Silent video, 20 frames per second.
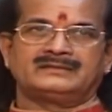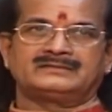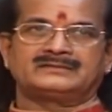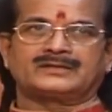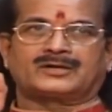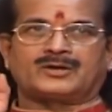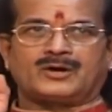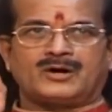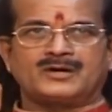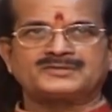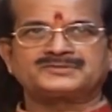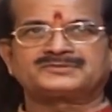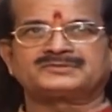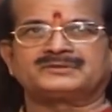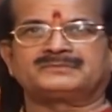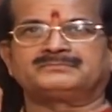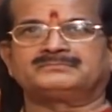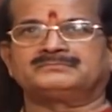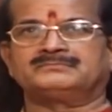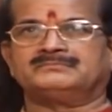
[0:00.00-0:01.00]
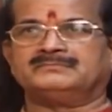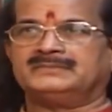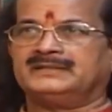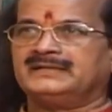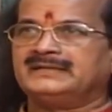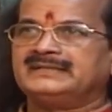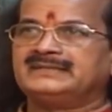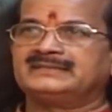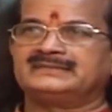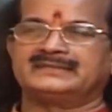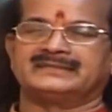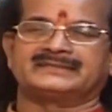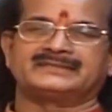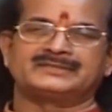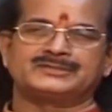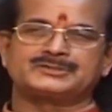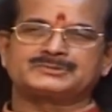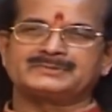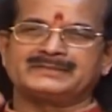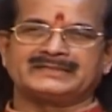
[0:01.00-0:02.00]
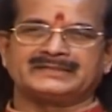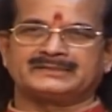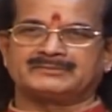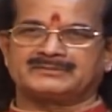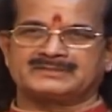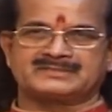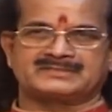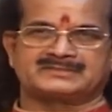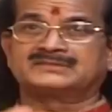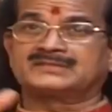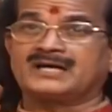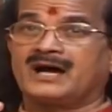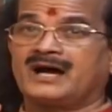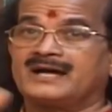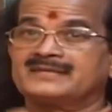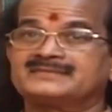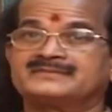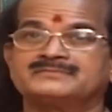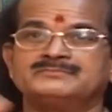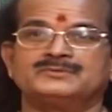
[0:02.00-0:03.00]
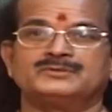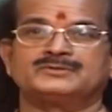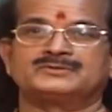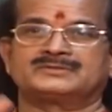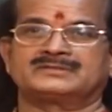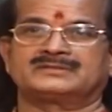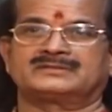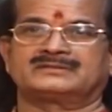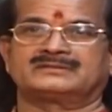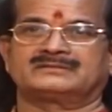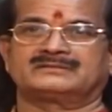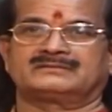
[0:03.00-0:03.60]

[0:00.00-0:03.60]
The cause of making that instrument it was jazz music.